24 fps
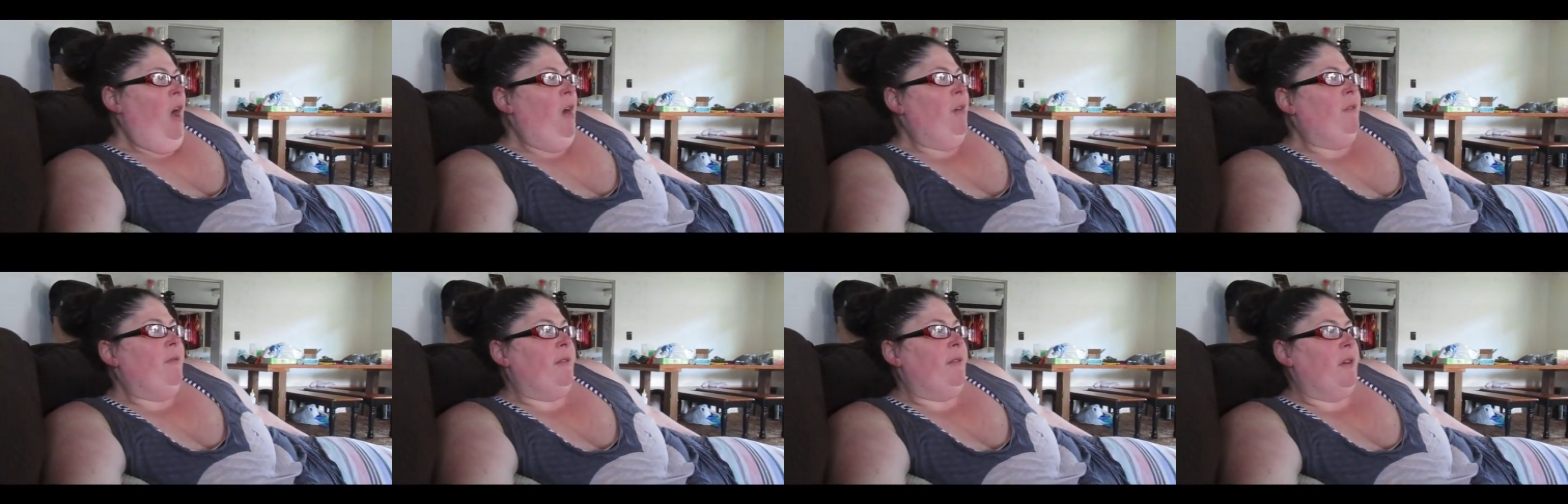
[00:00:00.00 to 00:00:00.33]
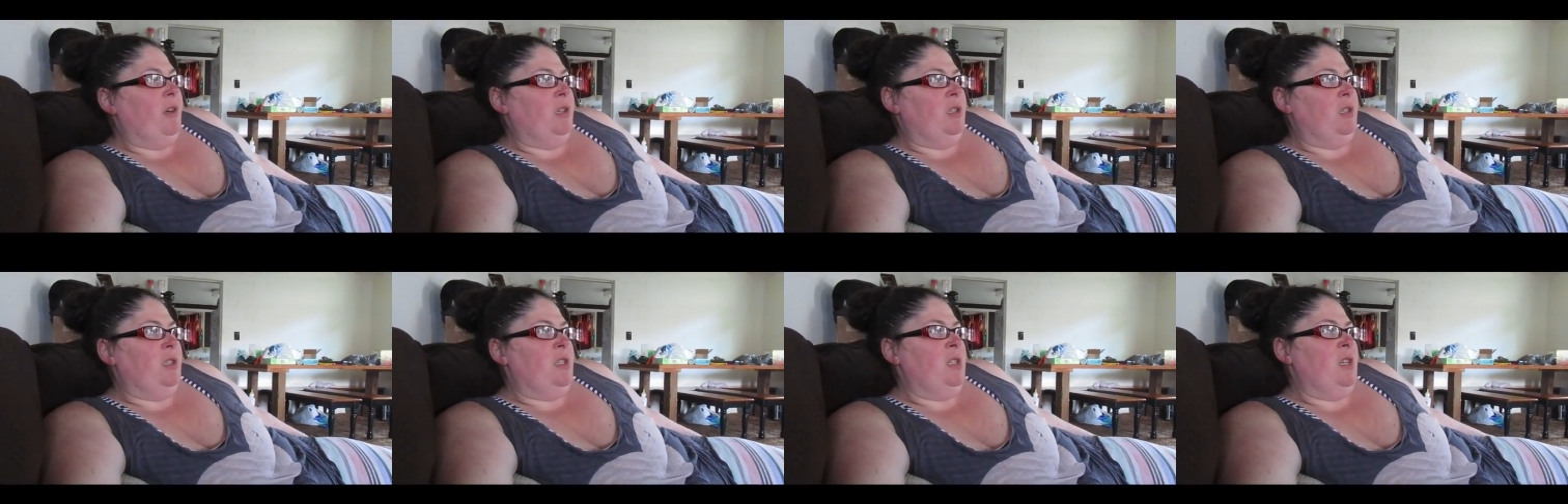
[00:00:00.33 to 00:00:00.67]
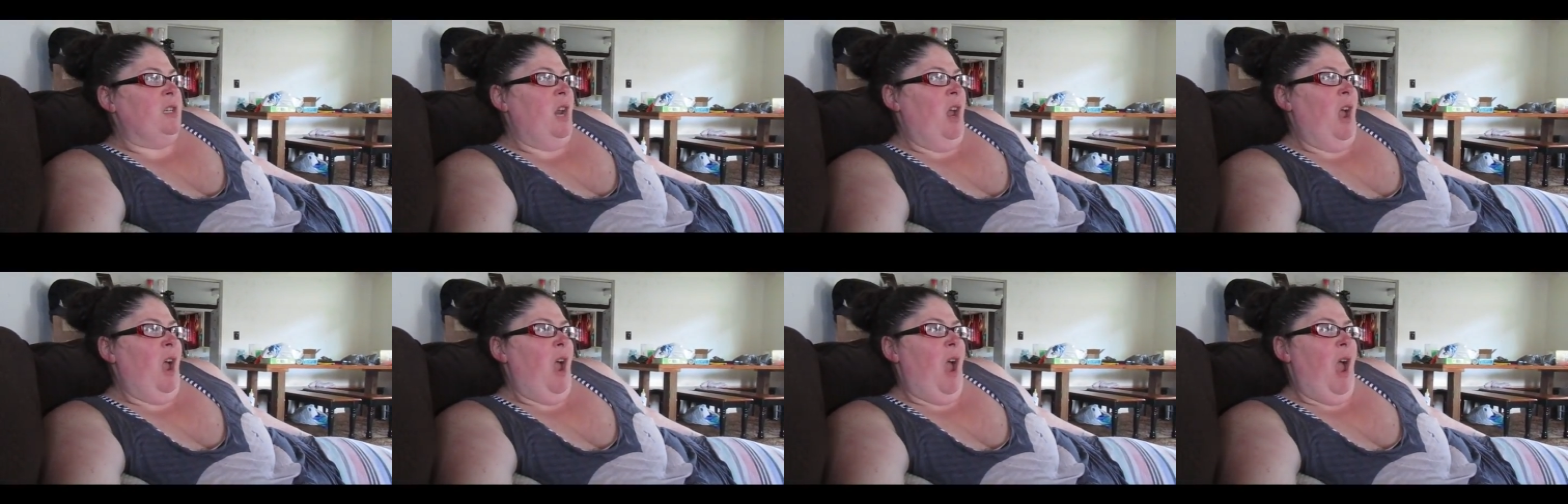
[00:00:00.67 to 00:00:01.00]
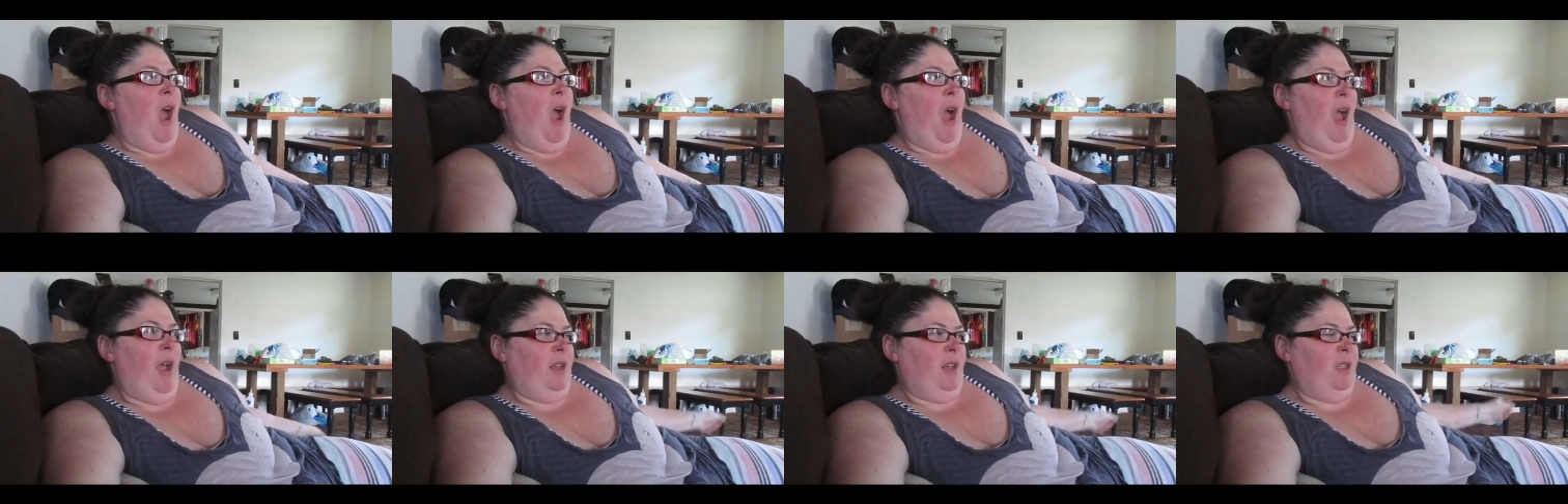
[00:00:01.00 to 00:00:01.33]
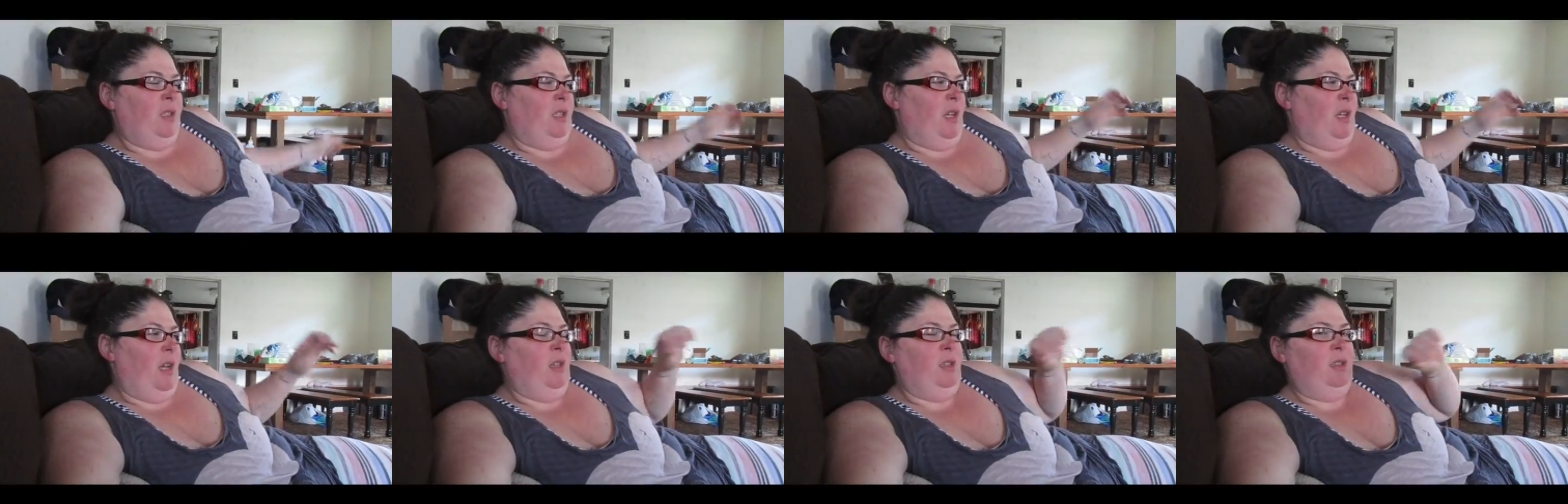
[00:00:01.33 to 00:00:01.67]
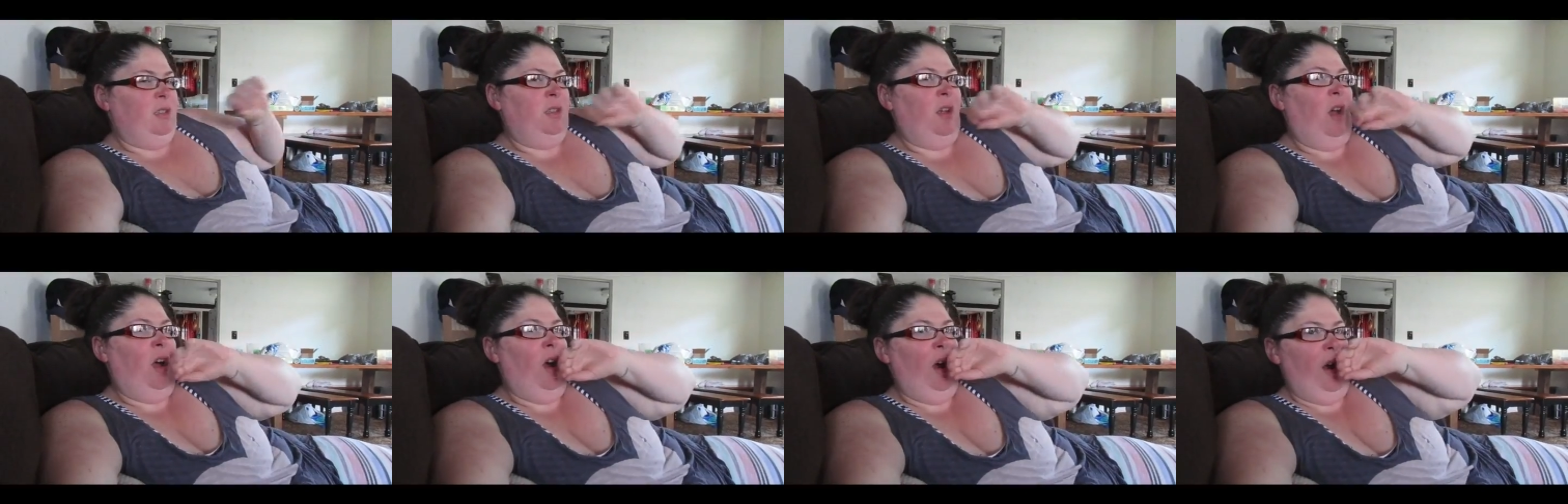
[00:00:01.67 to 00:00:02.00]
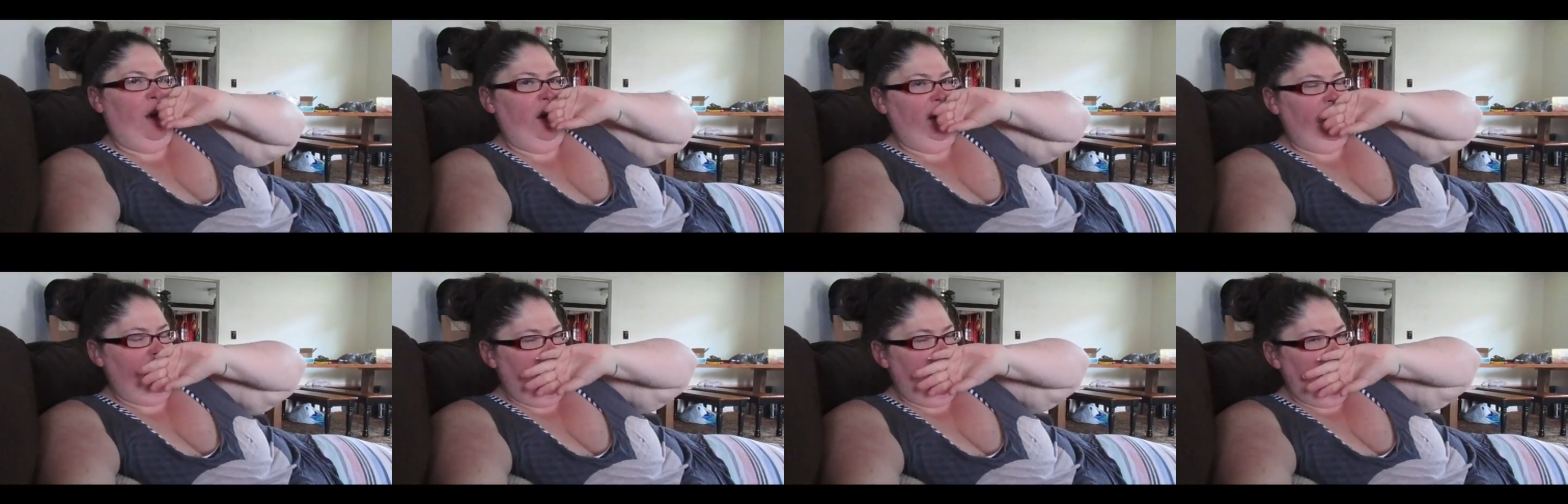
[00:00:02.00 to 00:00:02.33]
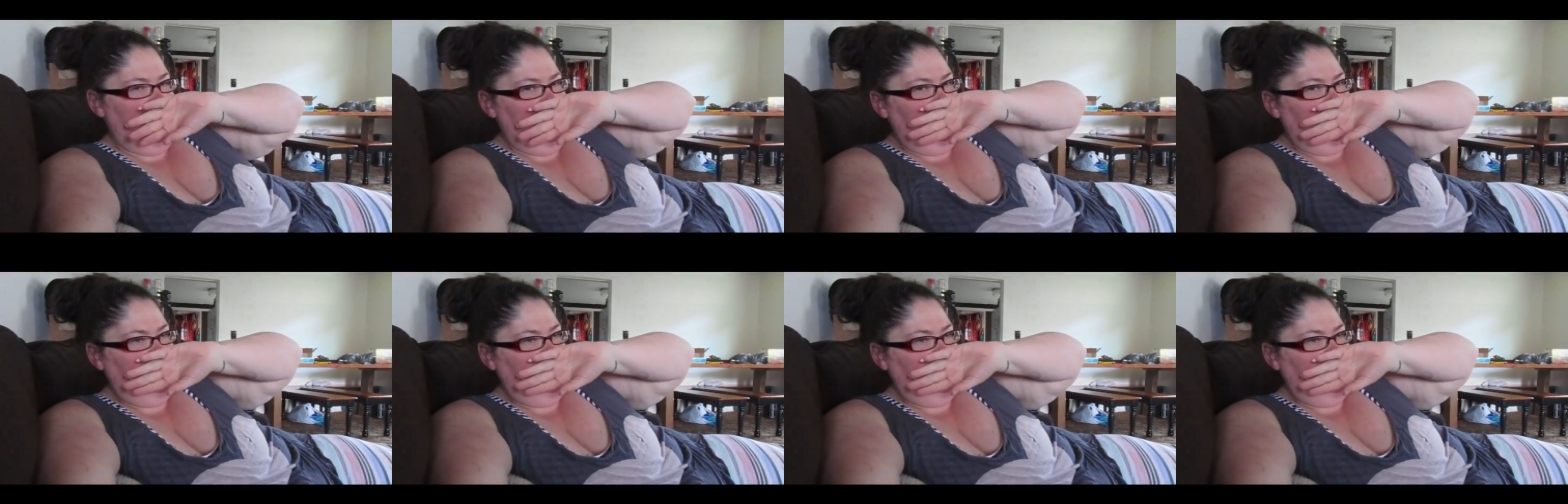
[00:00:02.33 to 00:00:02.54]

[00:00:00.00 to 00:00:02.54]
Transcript: first access card.